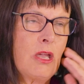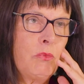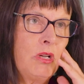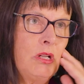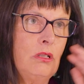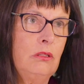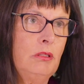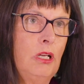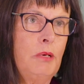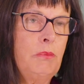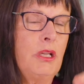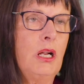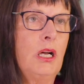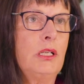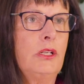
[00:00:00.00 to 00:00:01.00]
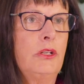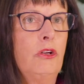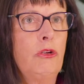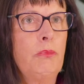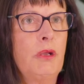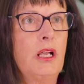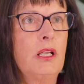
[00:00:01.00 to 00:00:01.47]
will, I mean, I don't
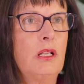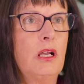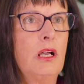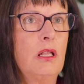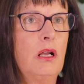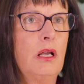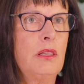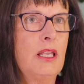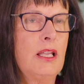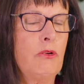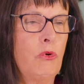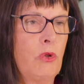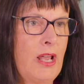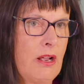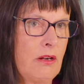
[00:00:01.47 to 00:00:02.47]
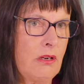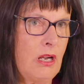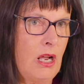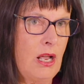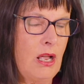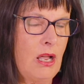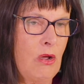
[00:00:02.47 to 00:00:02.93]
know. But I think all
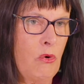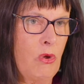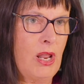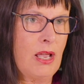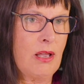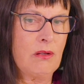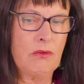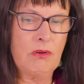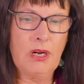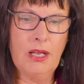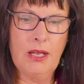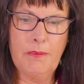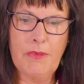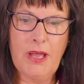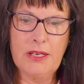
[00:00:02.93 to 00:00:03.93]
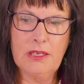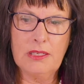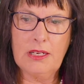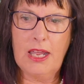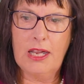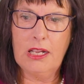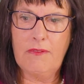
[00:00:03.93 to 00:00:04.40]
our
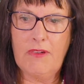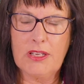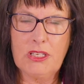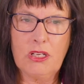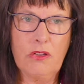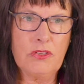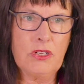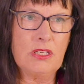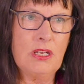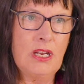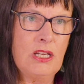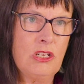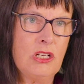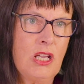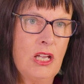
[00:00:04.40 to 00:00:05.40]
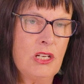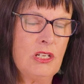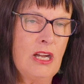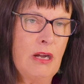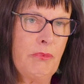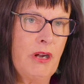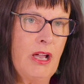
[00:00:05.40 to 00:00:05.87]
understanding of ourselves as an
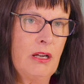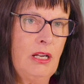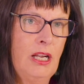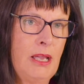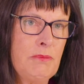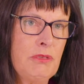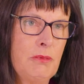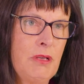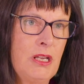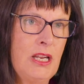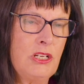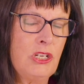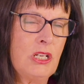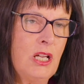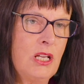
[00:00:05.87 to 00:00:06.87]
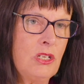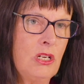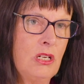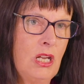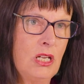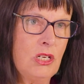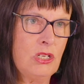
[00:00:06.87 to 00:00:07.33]
education, our proud claims to be an
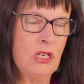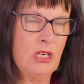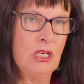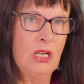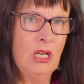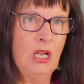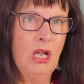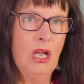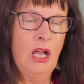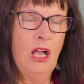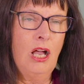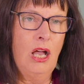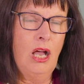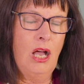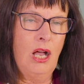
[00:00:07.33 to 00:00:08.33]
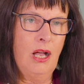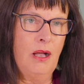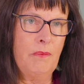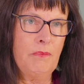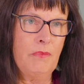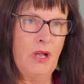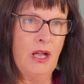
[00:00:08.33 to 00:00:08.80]
education nation,
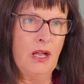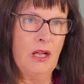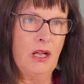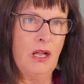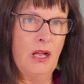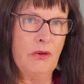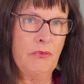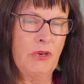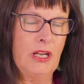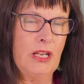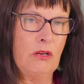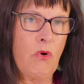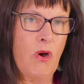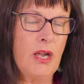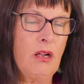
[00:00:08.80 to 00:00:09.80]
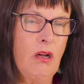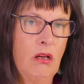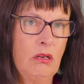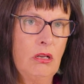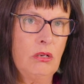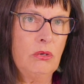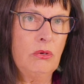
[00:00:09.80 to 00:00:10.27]
are really quite
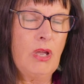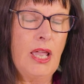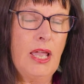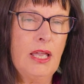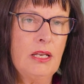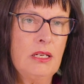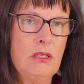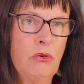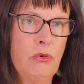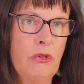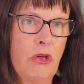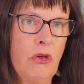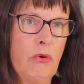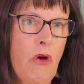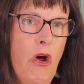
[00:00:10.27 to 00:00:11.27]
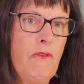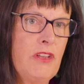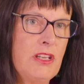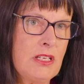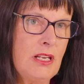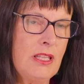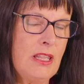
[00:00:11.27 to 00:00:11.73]
hollow. And although
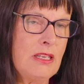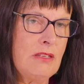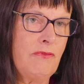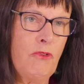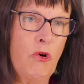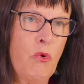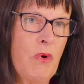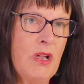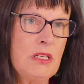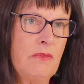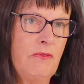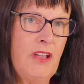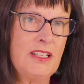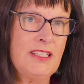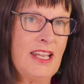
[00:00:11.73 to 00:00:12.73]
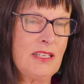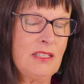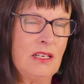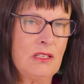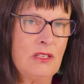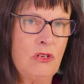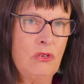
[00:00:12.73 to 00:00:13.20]
obviously there's always
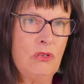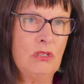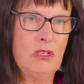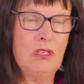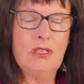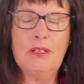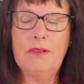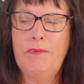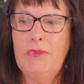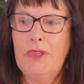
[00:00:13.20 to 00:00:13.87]
fantastic students,